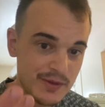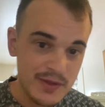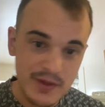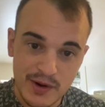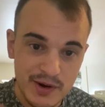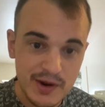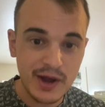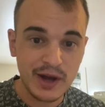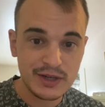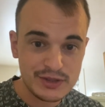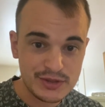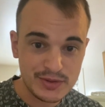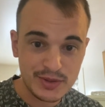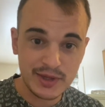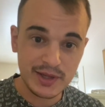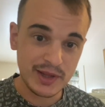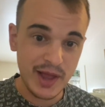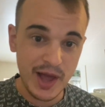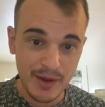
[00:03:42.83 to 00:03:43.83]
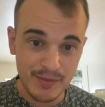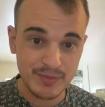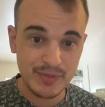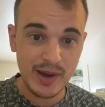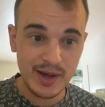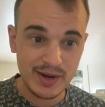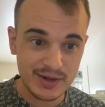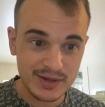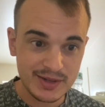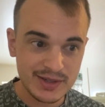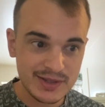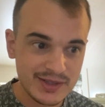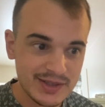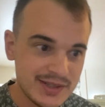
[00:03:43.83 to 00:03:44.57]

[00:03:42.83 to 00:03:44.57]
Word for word: their country a lot better.